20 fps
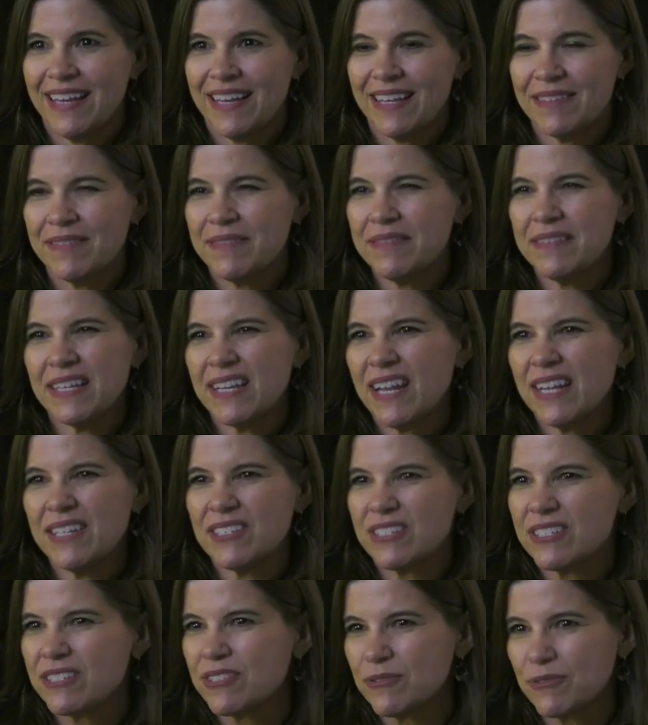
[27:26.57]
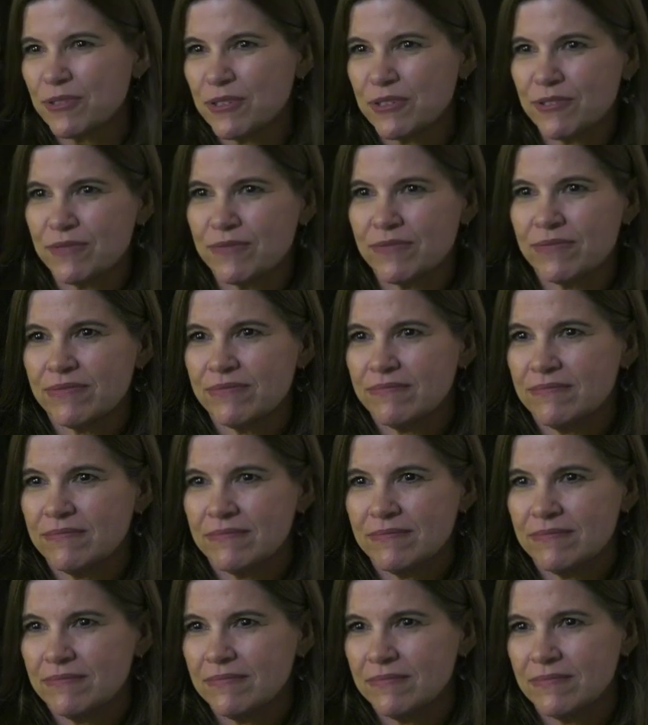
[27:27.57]
that I
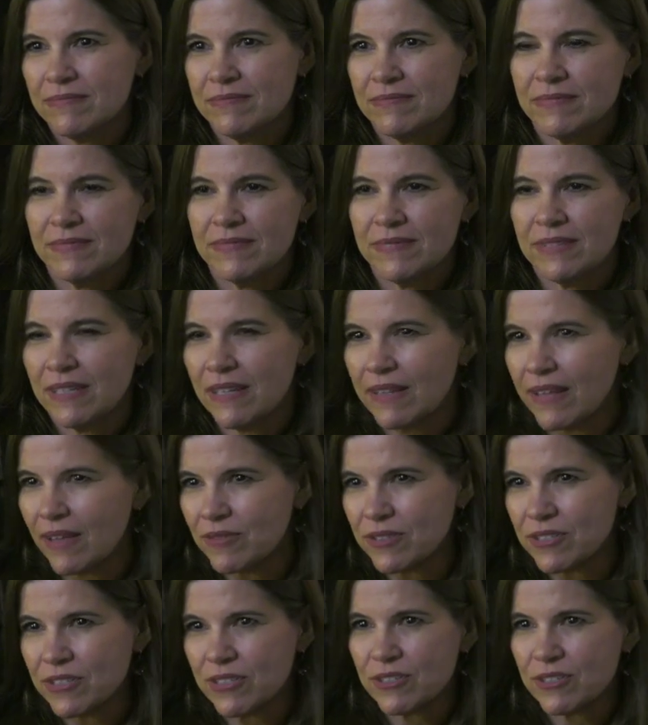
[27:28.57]
was